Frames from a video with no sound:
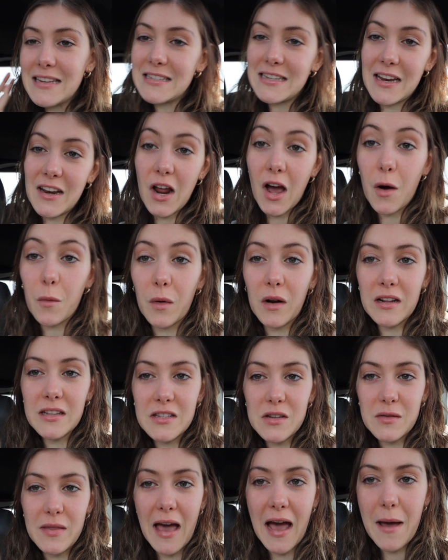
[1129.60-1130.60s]
I did not want to
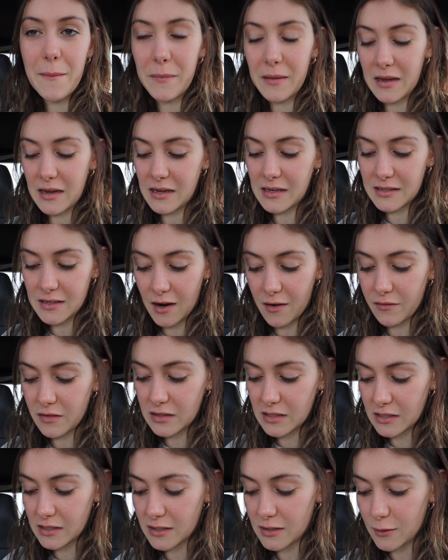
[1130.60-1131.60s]
do that because
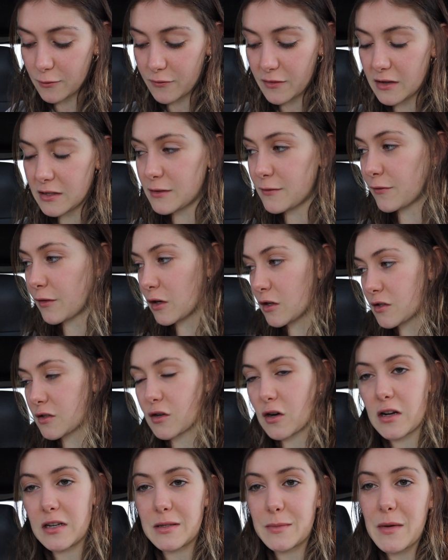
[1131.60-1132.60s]
obviously it's Sophia's
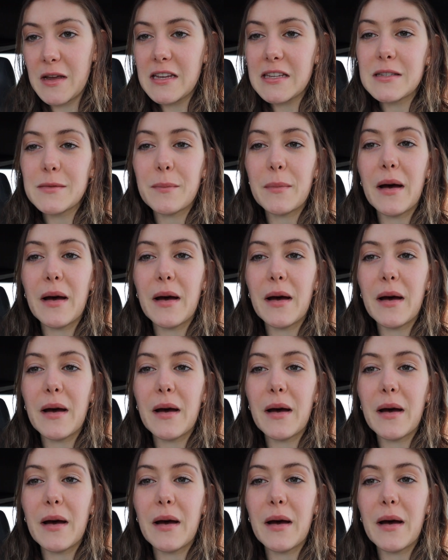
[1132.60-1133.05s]
first Christmas,